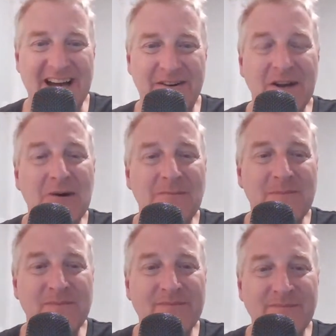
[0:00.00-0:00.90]
I don't know.
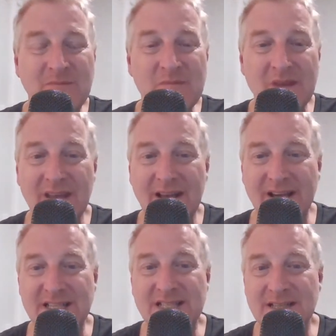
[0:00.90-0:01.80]

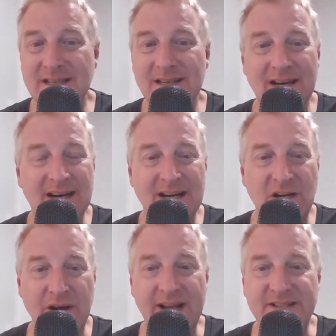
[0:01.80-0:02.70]
Because uh,
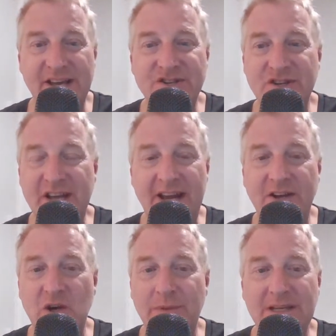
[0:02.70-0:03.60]
Greg is Asian, and I
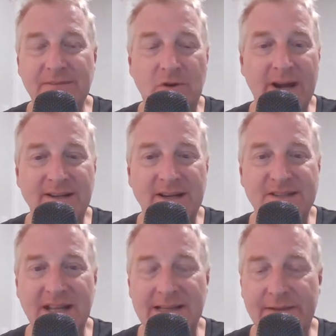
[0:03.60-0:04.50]
don't believe Greg does
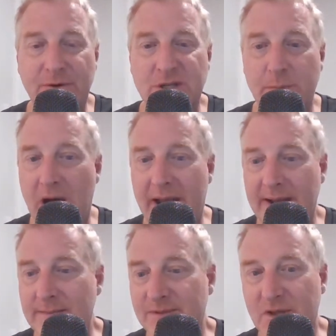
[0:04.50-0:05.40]
any leveraged buying.
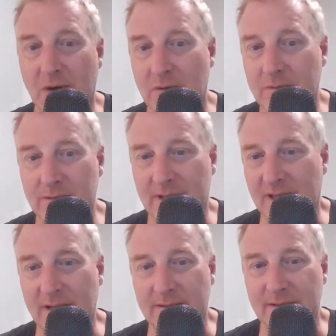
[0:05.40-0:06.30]
So
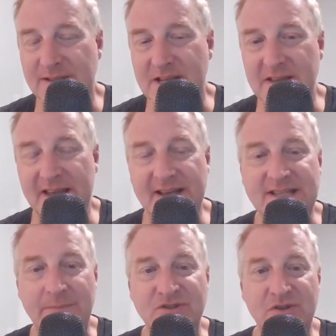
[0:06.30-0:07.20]
is he the
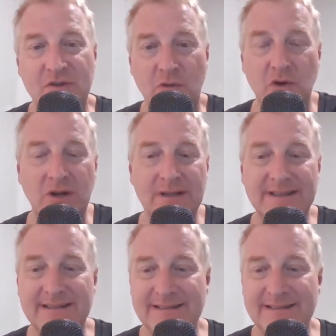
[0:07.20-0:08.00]
exception to the rule?